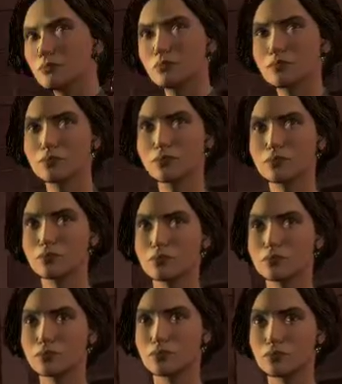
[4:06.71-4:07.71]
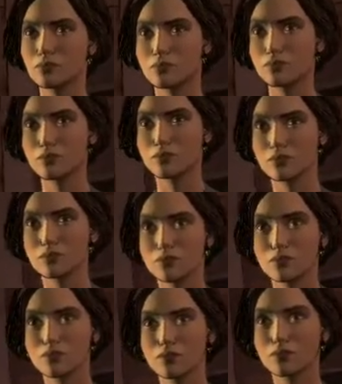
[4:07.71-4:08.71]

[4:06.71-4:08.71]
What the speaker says: (no one is talking)